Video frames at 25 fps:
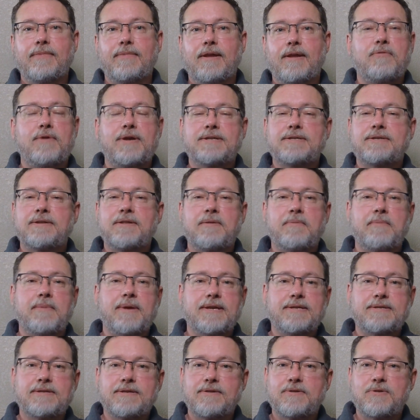The rest of
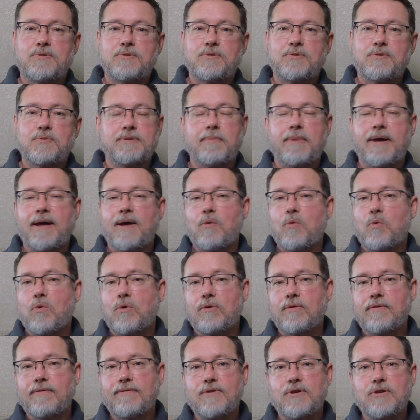the message was
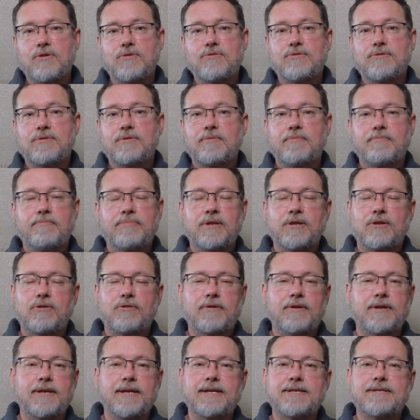about worldviews,
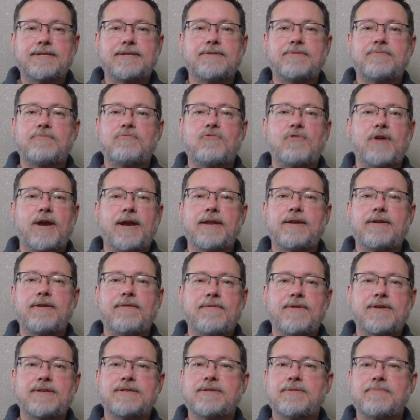pluralism,
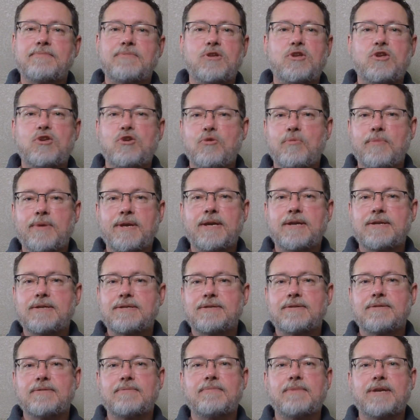relativism,
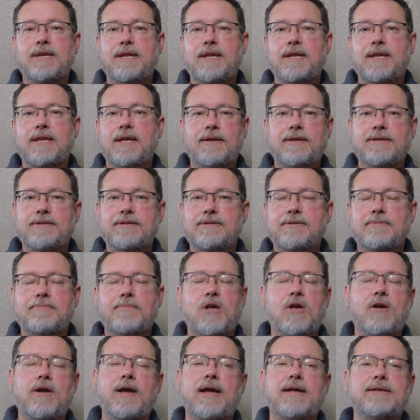humanism,
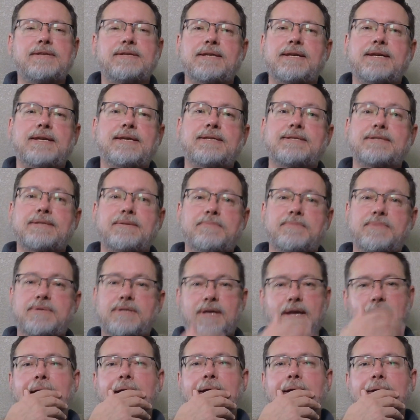nihilism, all kinds of
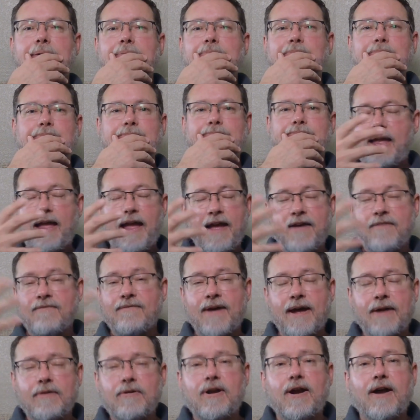isms. I
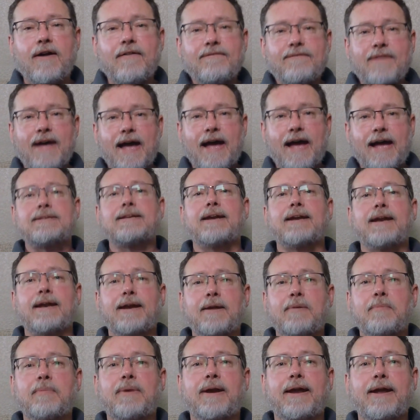found it all
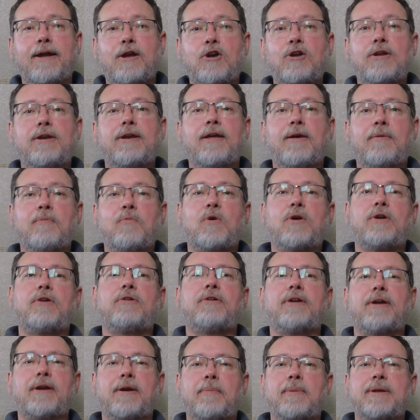fascinating, but I couldn't help
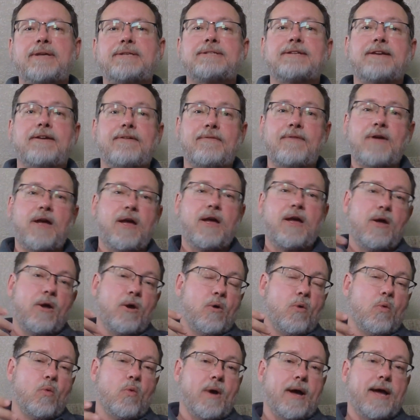wondering to myself
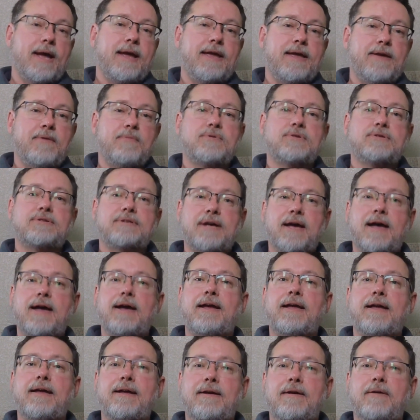why he was
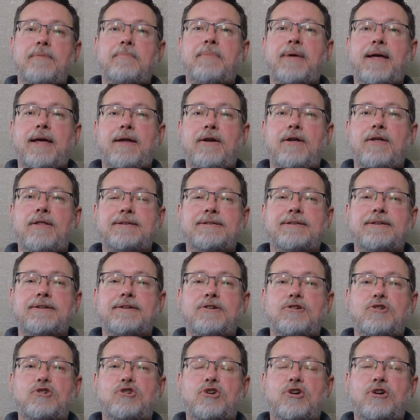talking about all this
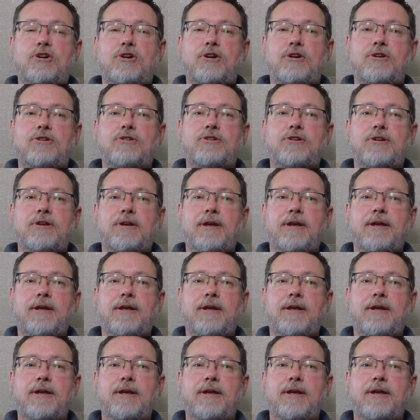in a church.